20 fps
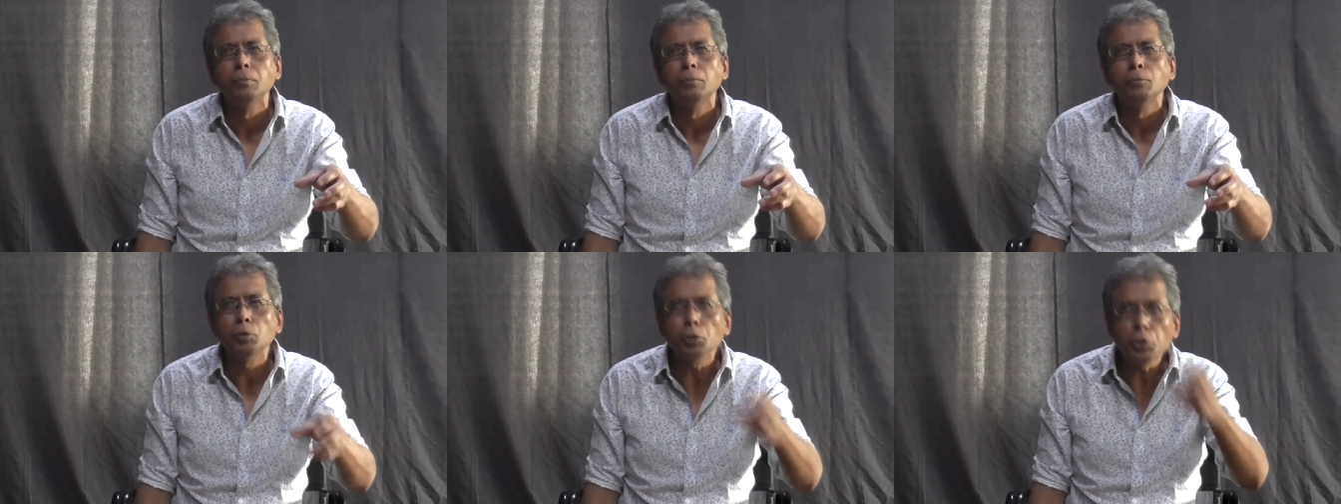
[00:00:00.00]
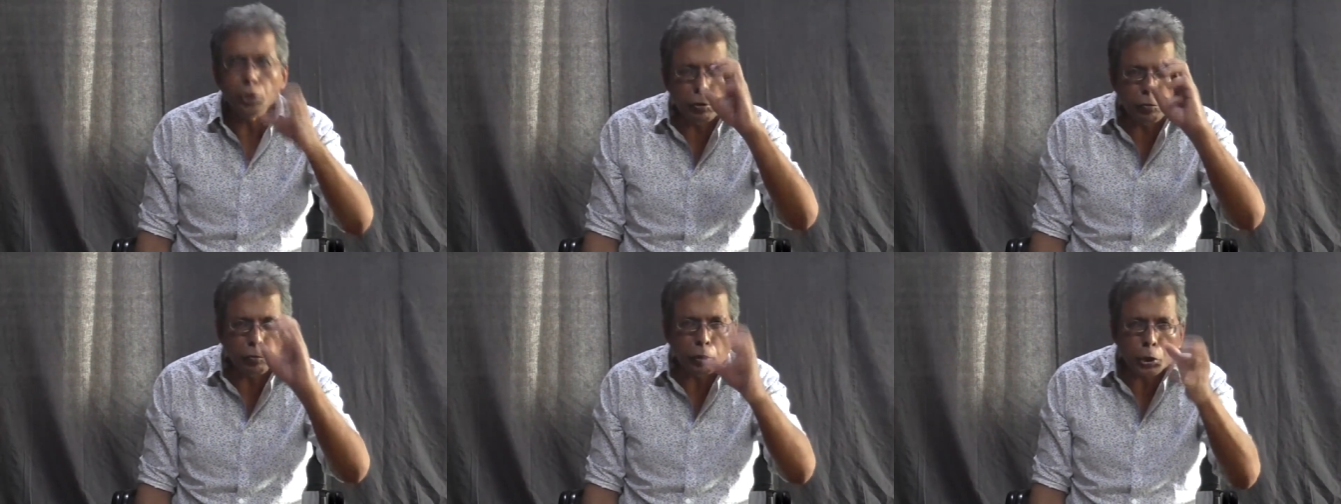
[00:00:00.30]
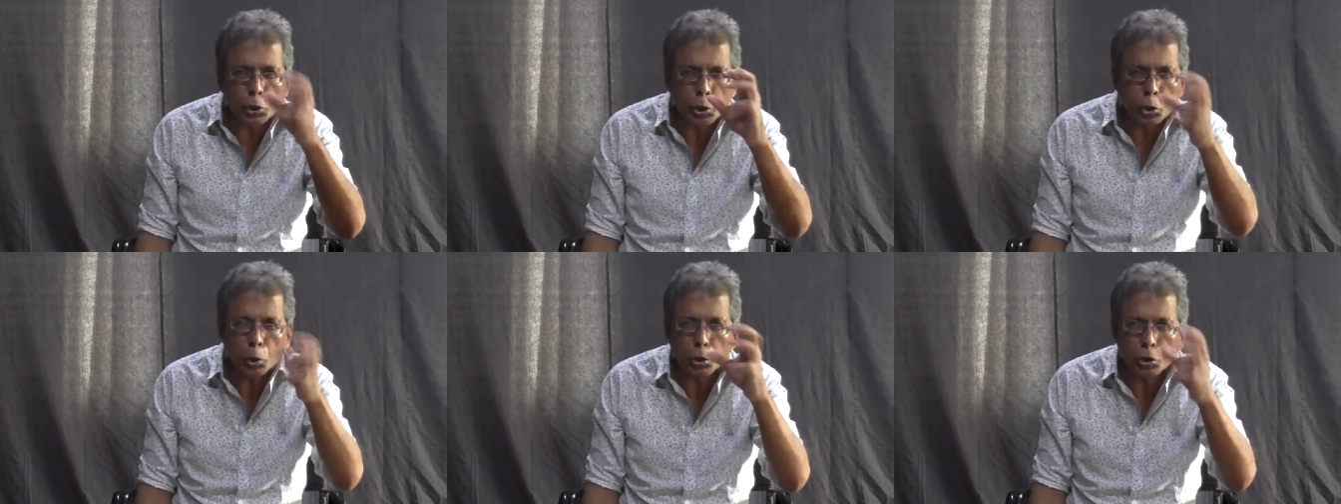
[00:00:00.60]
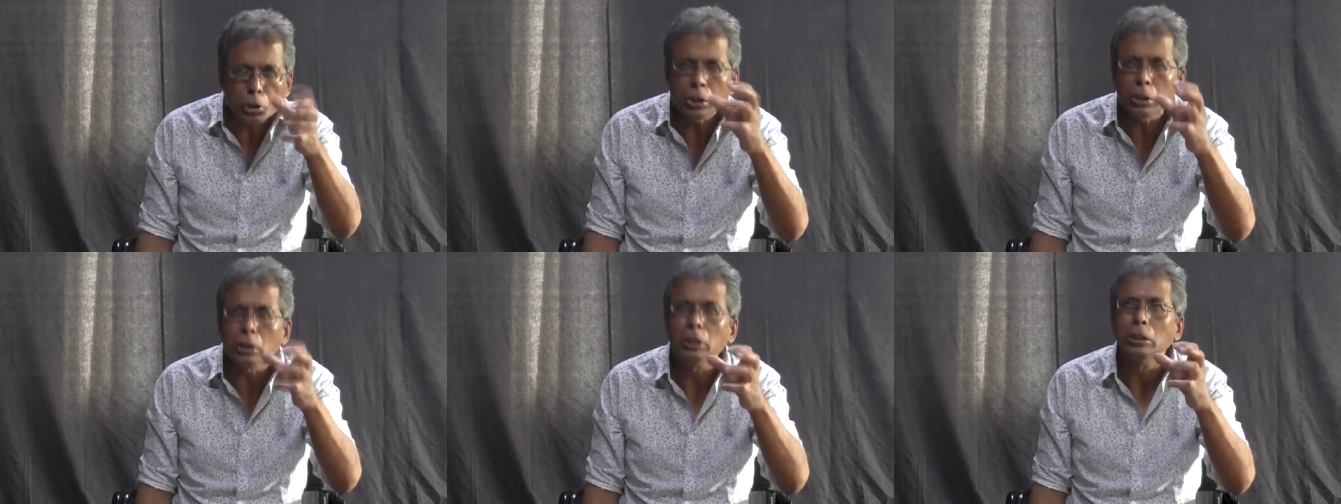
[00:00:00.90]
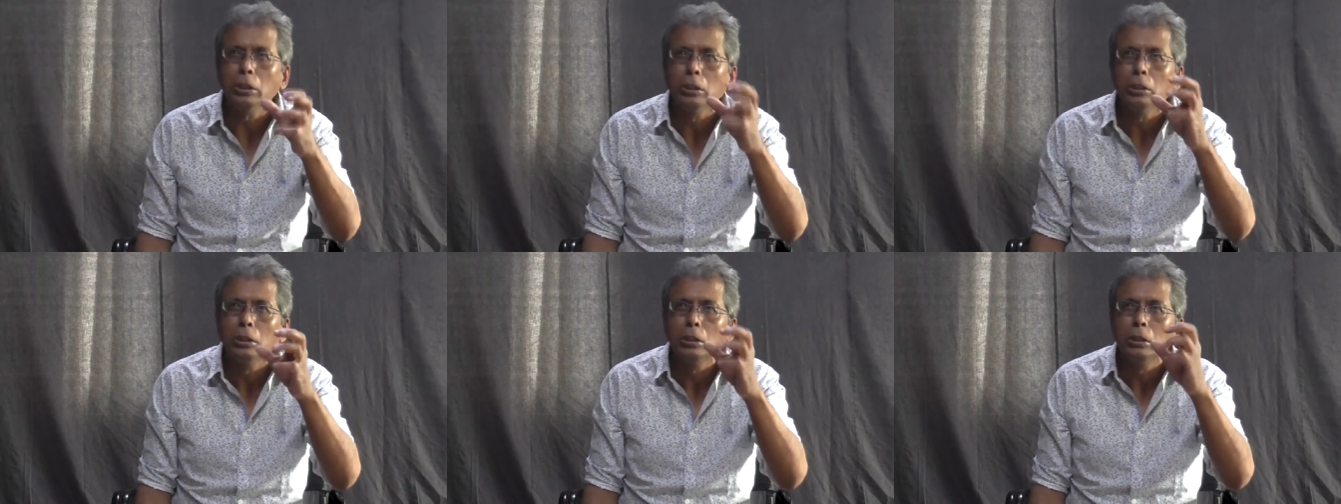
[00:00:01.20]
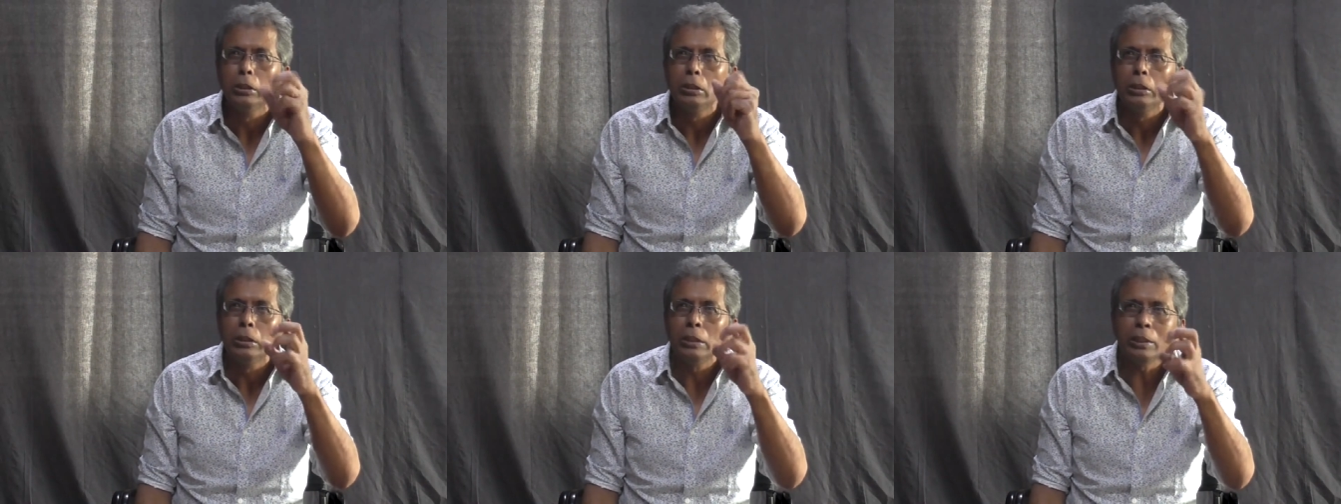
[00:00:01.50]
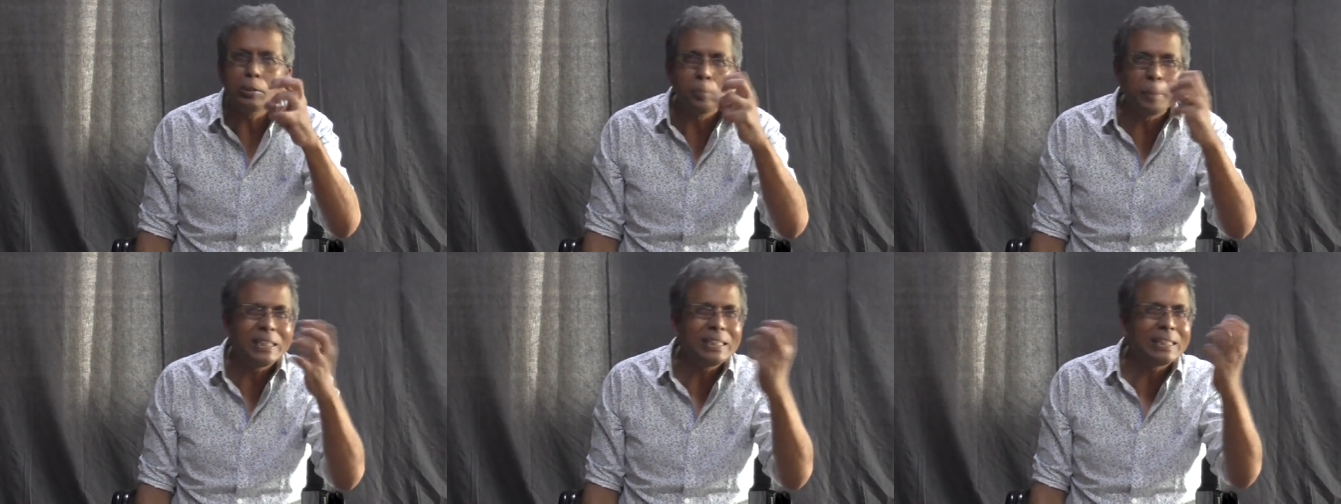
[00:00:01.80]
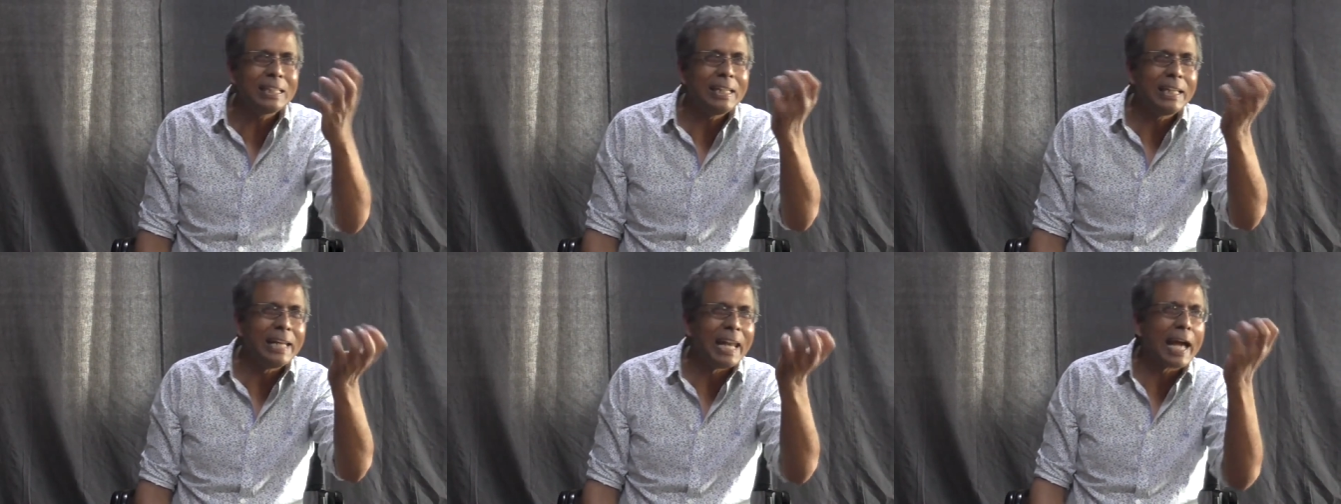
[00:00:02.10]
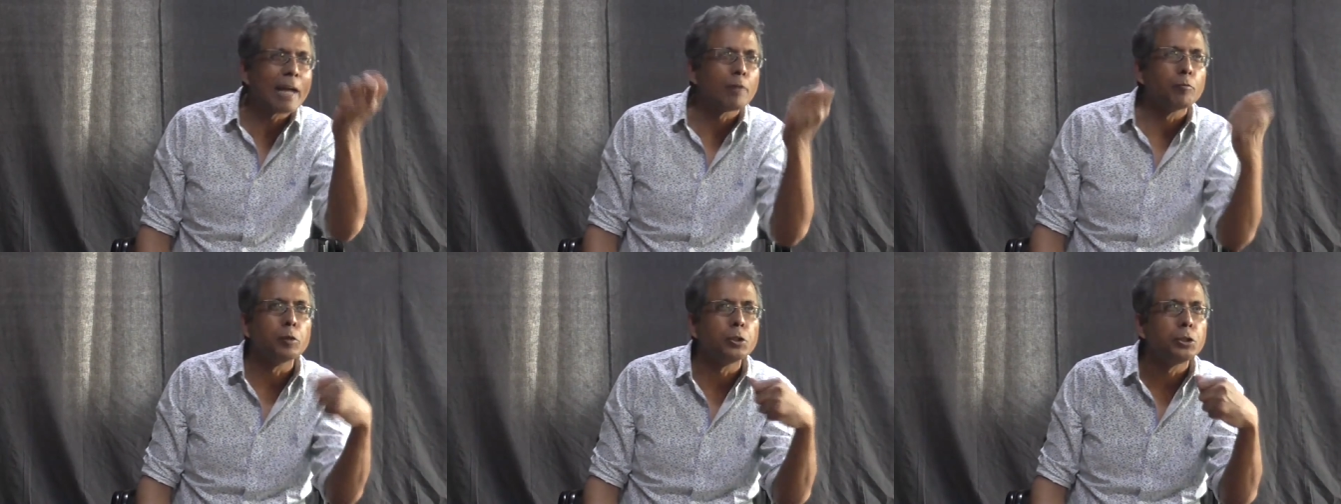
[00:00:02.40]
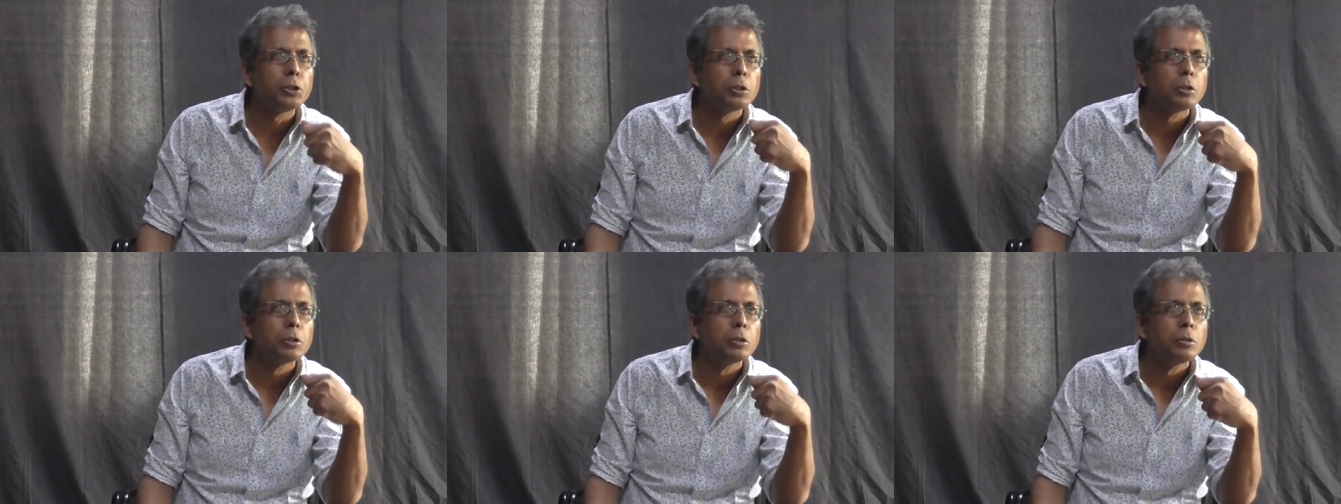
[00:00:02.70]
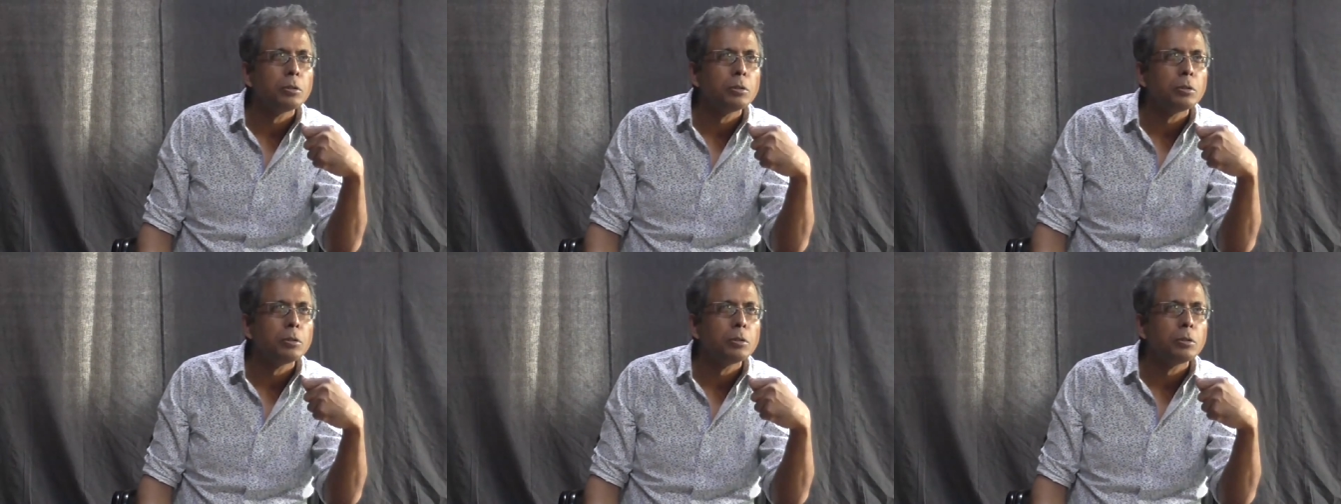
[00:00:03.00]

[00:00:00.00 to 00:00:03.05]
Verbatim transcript: So this virtuosity is basically language.